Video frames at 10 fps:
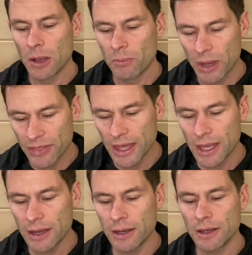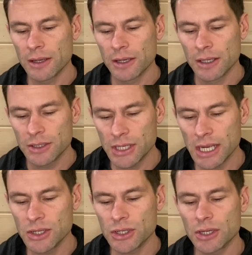But then
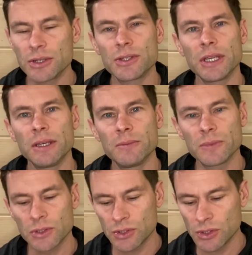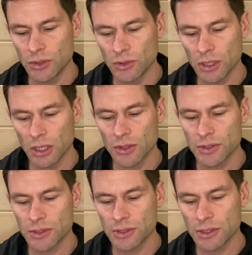danger seems too
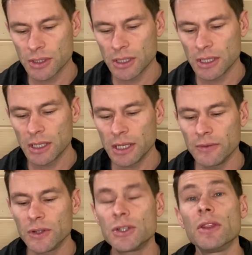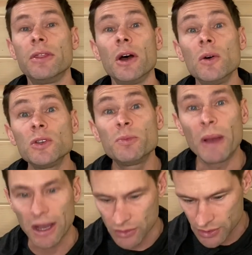close, even to those
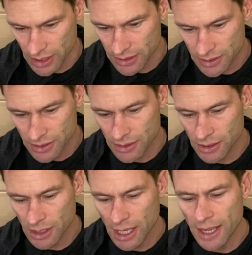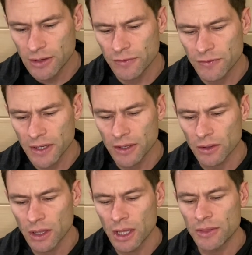boundaries, and you
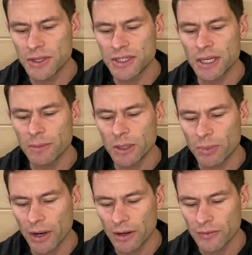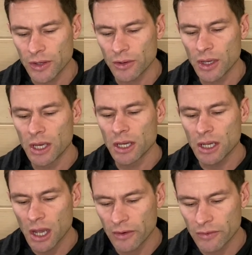feel the timid part of you
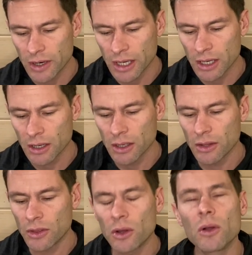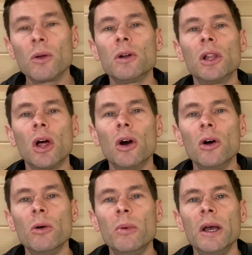covering the whole
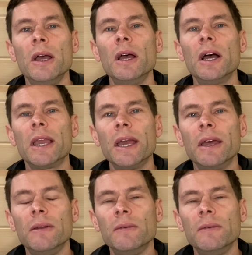globe again.